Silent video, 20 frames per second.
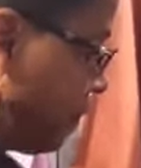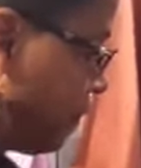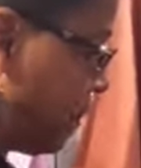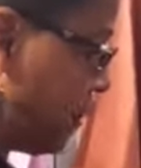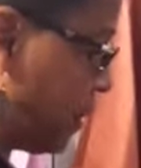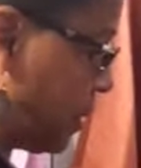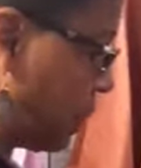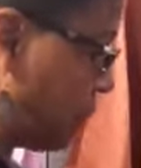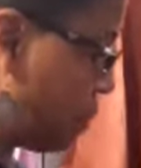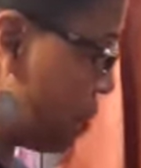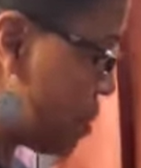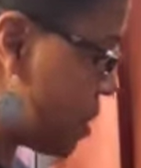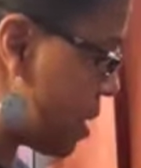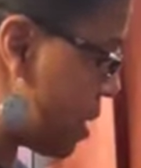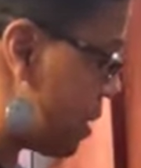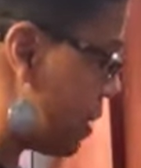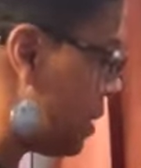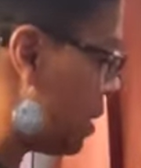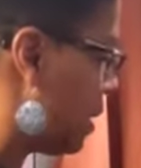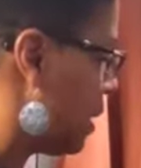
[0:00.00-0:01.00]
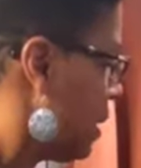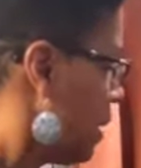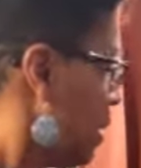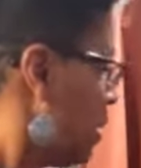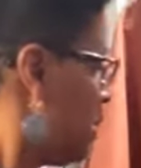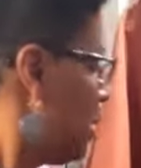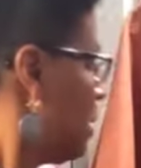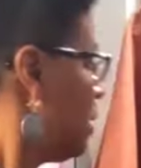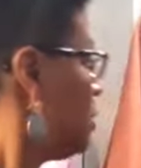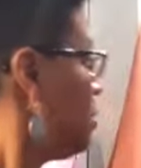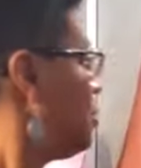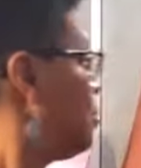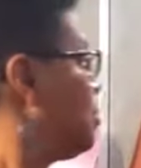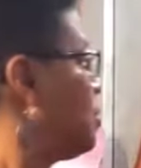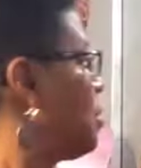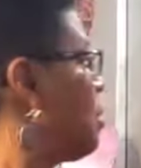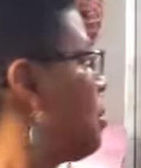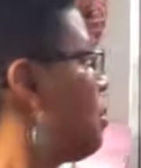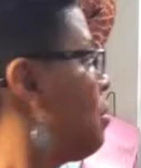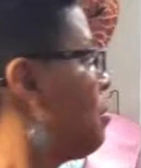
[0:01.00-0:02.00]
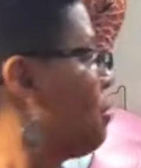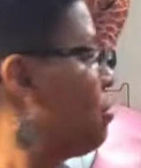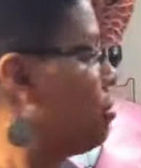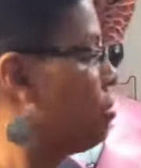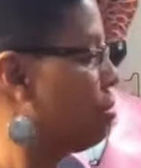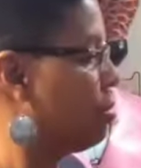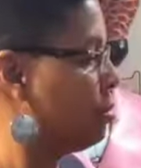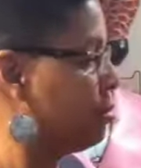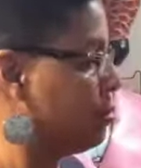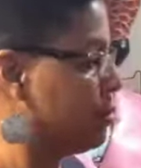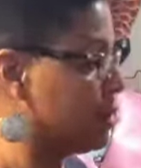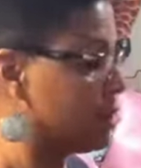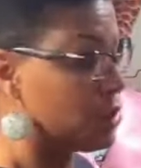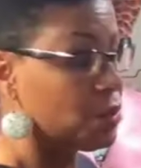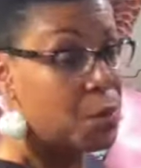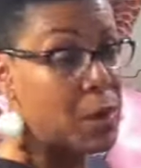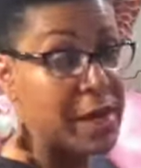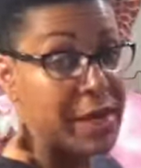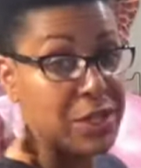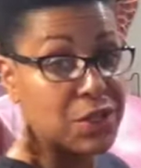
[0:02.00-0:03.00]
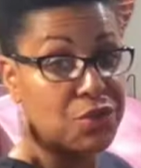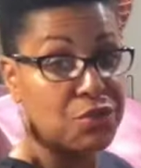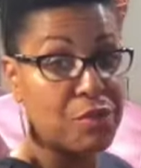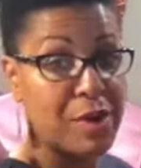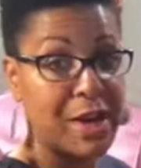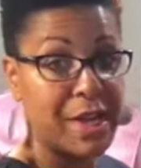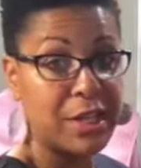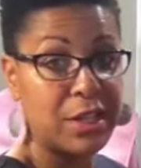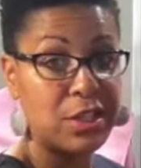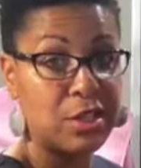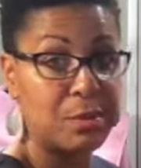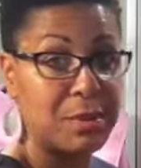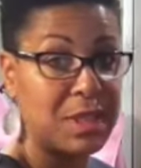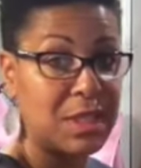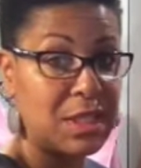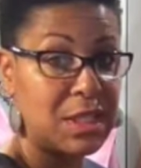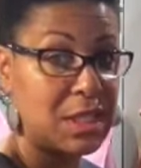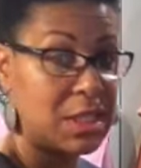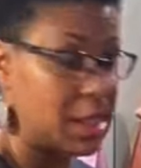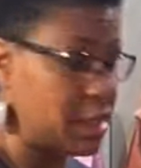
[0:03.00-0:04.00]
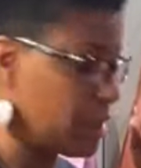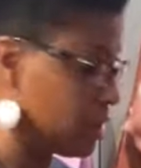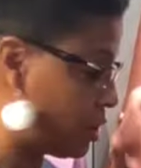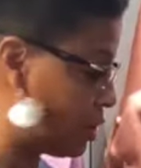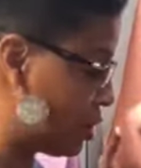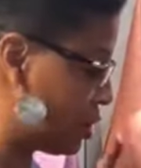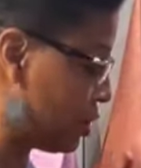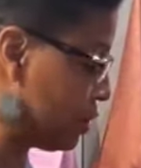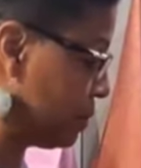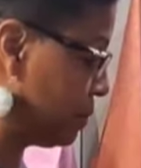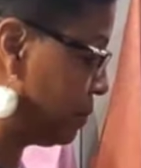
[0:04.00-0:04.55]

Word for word: this one. So this one is ready to be stitched,